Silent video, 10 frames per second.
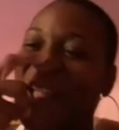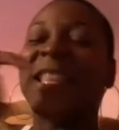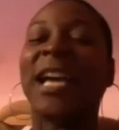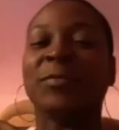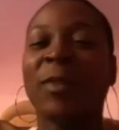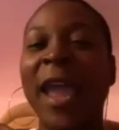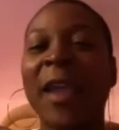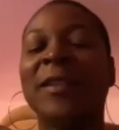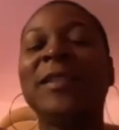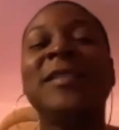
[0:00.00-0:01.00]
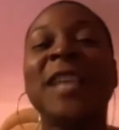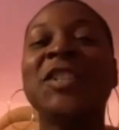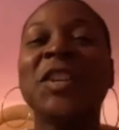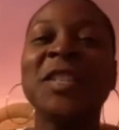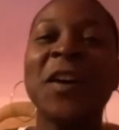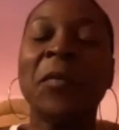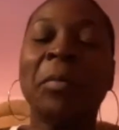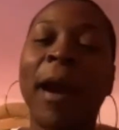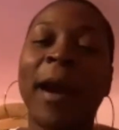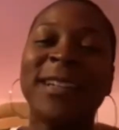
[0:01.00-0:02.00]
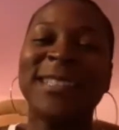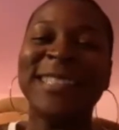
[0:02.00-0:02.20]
That's right. Set yourself apart.